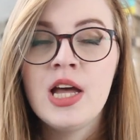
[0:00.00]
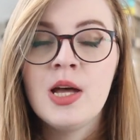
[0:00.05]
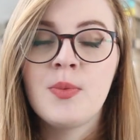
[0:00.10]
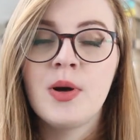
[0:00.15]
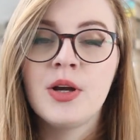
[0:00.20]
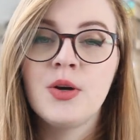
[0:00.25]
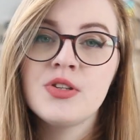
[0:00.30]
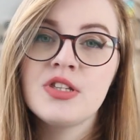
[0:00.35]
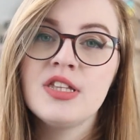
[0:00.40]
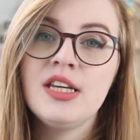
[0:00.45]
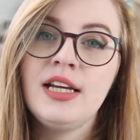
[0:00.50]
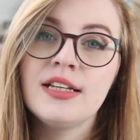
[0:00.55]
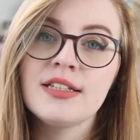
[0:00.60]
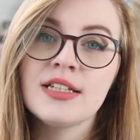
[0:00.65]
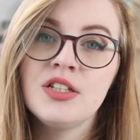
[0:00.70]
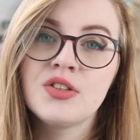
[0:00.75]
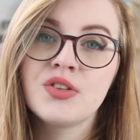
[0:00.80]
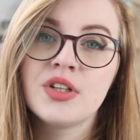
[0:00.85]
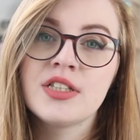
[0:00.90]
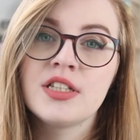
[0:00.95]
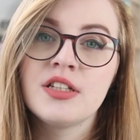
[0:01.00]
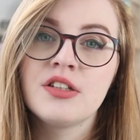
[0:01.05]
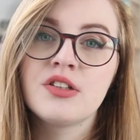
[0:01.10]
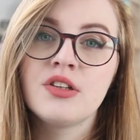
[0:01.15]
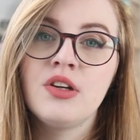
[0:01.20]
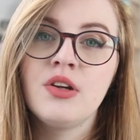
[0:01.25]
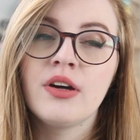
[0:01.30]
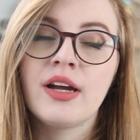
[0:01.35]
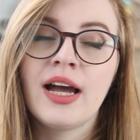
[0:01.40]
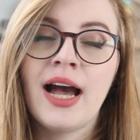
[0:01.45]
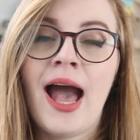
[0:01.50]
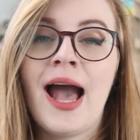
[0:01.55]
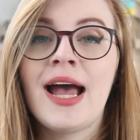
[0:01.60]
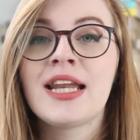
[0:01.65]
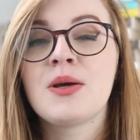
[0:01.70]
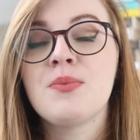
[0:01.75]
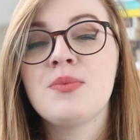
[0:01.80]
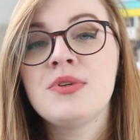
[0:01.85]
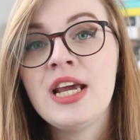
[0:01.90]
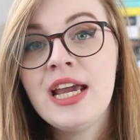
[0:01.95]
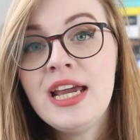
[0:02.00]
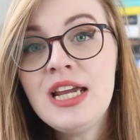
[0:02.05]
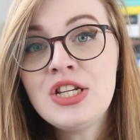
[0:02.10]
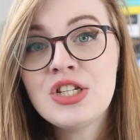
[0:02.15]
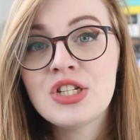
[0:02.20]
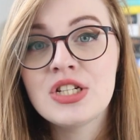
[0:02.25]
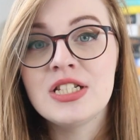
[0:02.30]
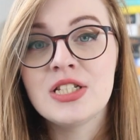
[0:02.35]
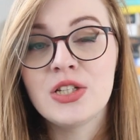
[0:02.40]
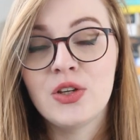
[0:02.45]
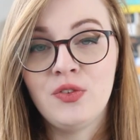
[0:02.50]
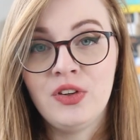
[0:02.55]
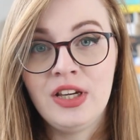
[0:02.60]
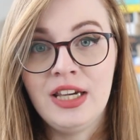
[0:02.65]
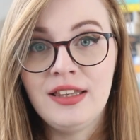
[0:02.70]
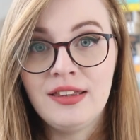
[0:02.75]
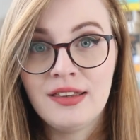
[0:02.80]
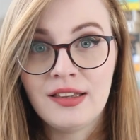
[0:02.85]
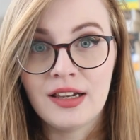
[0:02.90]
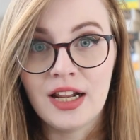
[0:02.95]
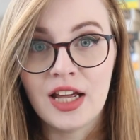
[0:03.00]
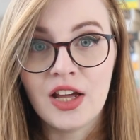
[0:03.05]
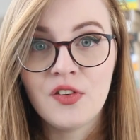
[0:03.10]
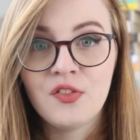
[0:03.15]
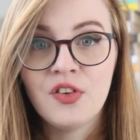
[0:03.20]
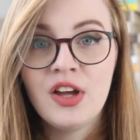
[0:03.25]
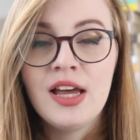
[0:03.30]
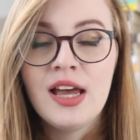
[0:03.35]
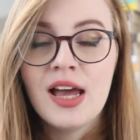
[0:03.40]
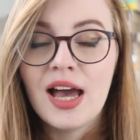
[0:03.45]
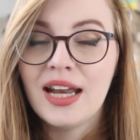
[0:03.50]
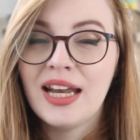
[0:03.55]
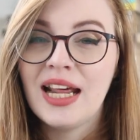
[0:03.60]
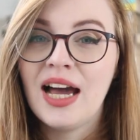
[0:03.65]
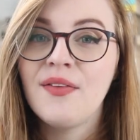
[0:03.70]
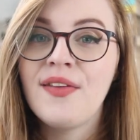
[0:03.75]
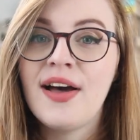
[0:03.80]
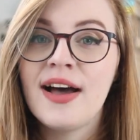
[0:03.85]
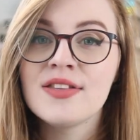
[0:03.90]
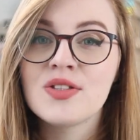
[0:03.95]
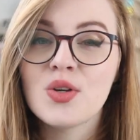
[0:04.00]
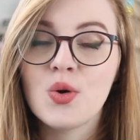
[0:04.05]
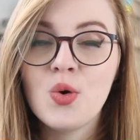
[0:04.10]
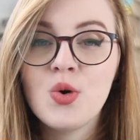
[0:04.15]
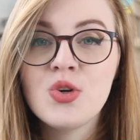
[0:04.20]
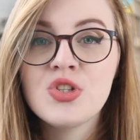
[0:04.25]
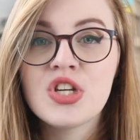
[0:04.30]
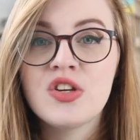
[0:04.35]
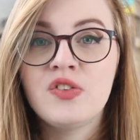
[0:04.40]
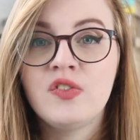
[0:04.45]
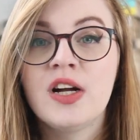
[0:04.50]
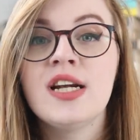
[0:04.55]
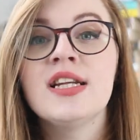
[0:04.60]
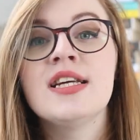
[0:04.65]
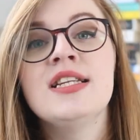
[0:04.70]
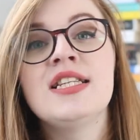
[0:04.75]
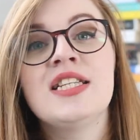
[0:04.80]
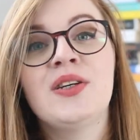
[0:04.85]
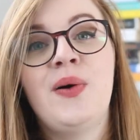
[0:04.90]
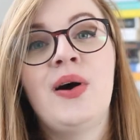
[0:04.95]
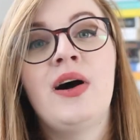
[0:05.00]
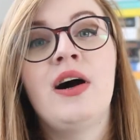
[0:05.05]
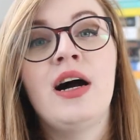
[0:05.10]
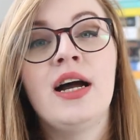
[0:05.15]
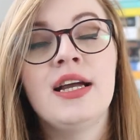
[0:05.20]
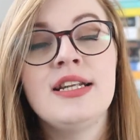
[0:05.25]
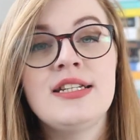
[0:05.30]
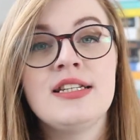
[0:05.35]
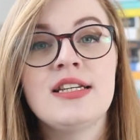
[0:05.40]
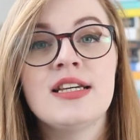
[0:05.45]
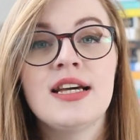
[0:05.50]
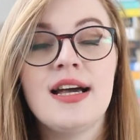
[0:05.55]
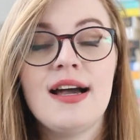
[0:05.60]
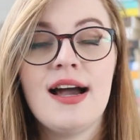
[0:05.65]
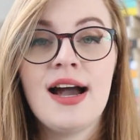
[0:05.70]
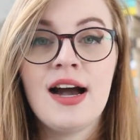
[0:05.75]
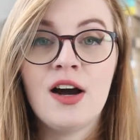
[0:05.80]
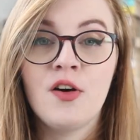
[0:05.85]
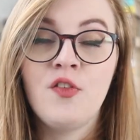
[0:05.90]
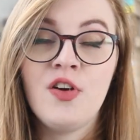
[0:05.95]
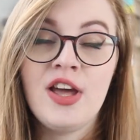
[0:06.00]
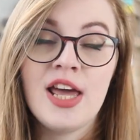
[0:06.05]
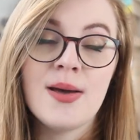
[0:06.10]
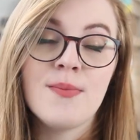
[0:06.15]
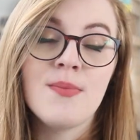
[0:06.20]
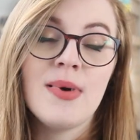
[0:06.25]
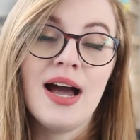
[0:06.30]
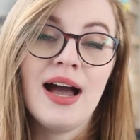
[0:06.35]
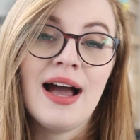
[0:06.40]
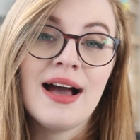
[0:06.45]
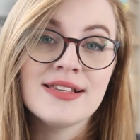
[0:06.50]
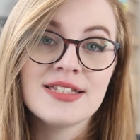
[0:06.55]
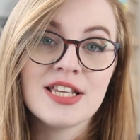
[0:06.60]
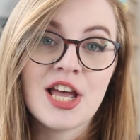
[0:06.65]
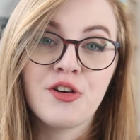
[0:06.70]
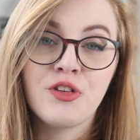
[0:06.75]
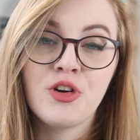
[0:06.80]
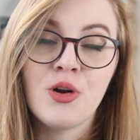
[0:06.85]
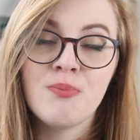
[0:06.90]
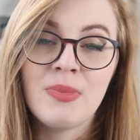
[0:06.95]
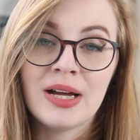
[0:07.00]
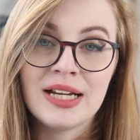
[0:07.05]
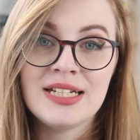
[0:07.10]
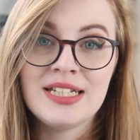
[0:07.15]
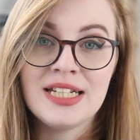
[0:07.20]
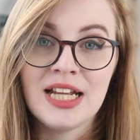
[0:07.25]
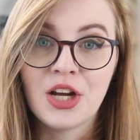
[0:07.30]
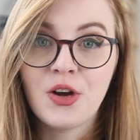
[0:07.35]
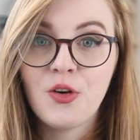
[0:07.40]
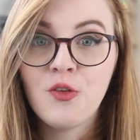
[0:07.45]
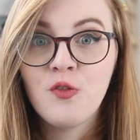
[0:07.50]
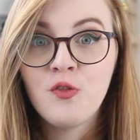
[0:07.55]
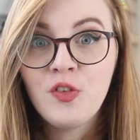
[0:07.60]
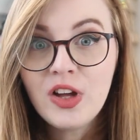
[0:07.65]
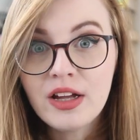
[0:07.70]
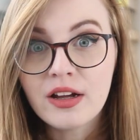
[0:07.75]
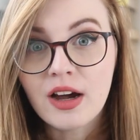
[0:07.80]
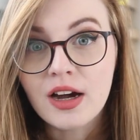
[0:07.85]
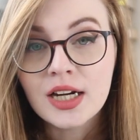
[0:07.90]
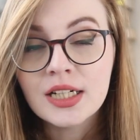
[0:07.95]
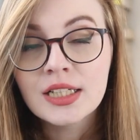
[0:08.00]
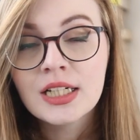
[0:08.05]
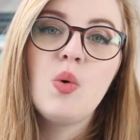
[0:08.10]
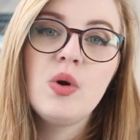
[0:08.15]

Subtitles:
But I also think it's interesting to look at adaptations of Heathcliff and how that has also fed into our idea of him as a romantic figure.